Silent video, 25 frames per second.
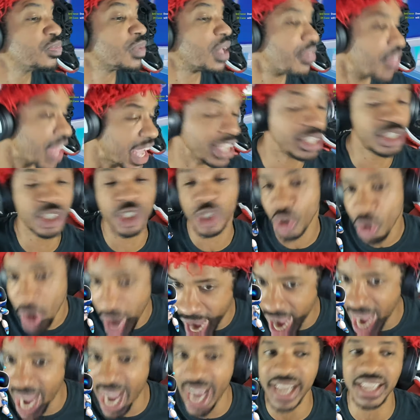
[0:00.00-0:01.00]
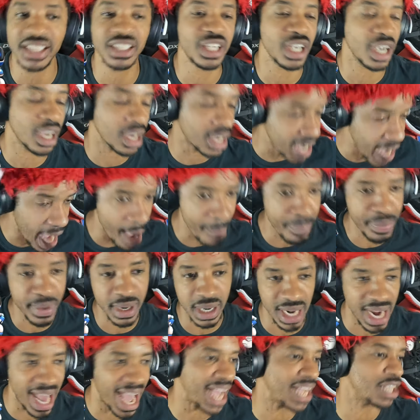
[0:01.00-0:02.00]
they tried to
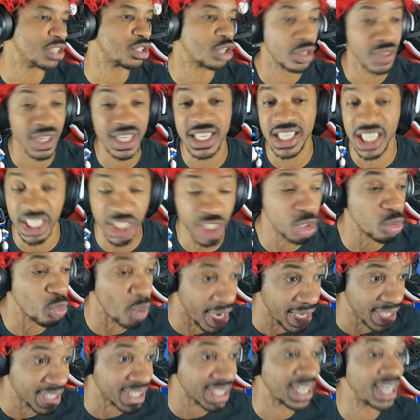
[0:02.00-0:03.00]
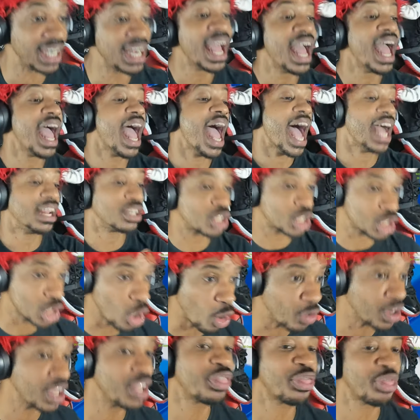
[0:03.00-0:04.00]
capitalize on the situation and
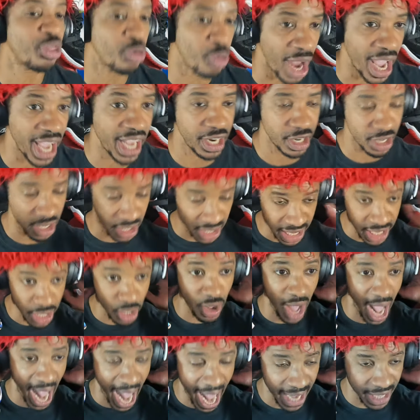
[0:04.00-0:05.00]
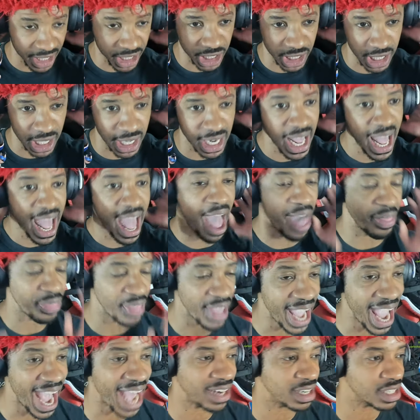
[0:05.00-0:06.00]
Sony threatened legal action and
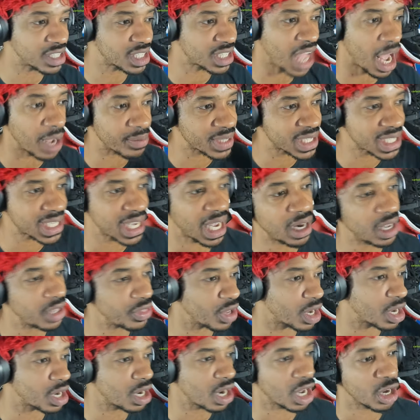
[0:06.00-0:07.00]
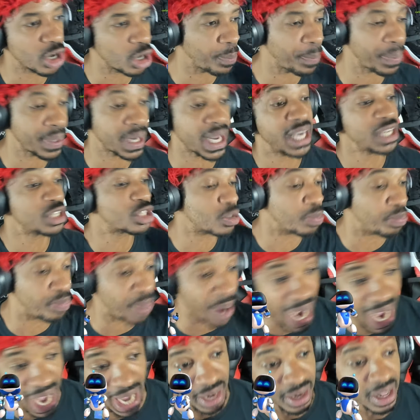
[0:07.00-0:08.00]
they had to stop selling the colored plates,
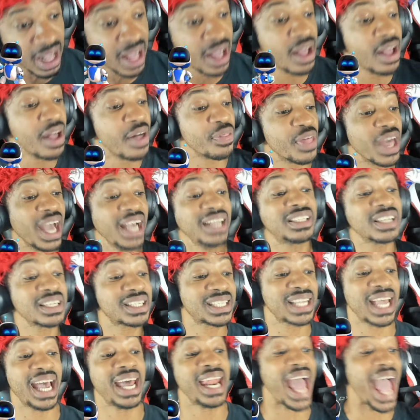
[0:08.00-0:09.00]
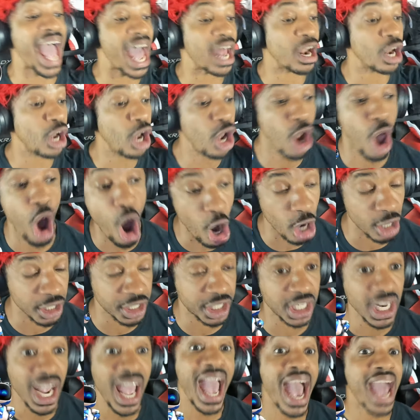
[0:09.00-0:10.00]
but they just said at
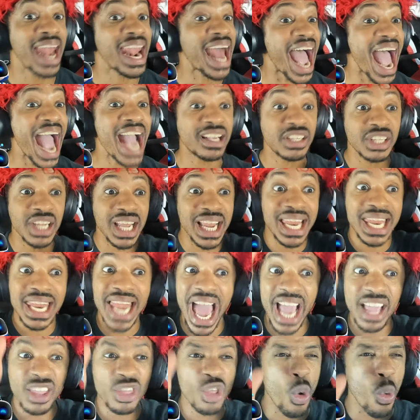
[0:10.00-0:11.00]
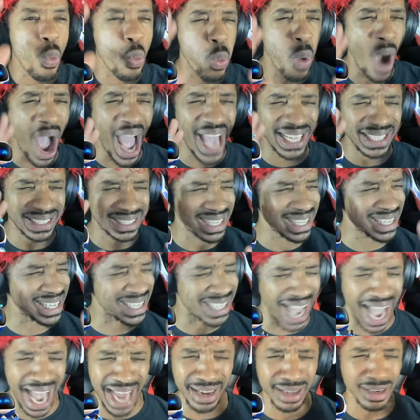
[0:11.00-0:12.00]
launch, and I actually like the white
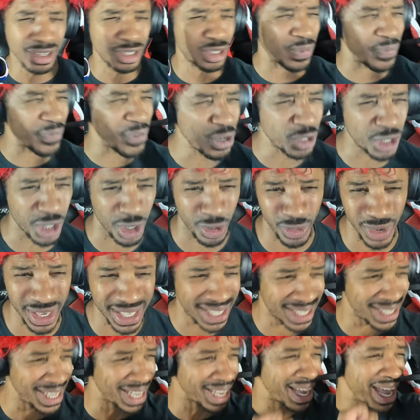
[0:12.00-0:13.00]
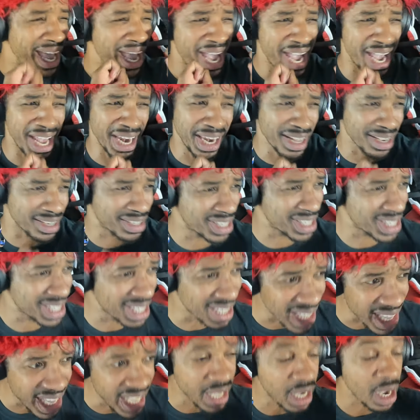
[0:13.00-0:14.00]
design. It looks futuristic, it looks
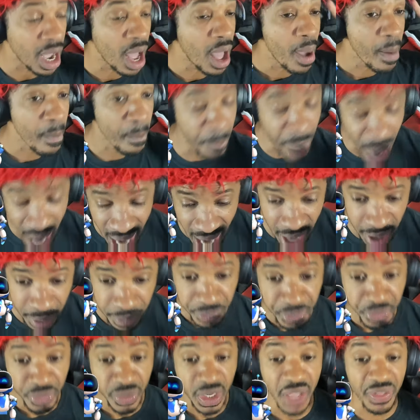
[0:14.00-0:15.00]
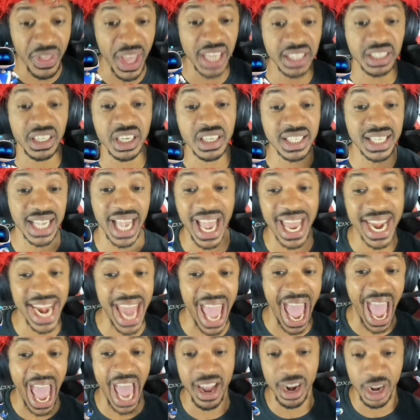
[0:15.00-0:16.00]
sleek, but they just said
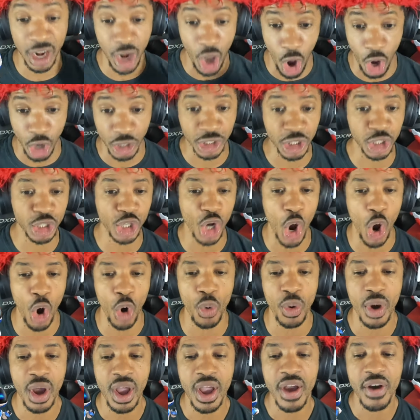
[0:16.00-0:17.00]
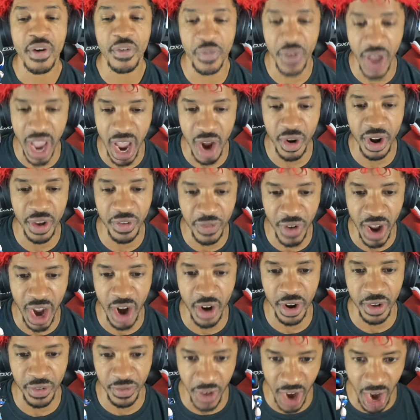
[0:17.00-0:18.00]
at launch. So very,
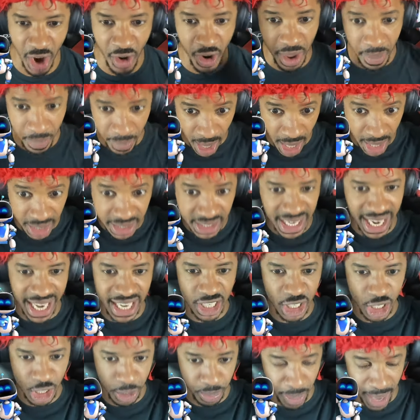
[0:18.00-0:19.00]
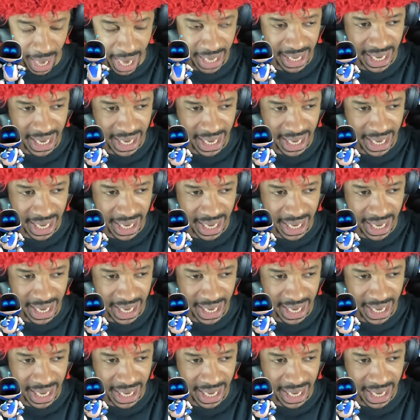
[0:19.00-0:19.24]
very, very much expect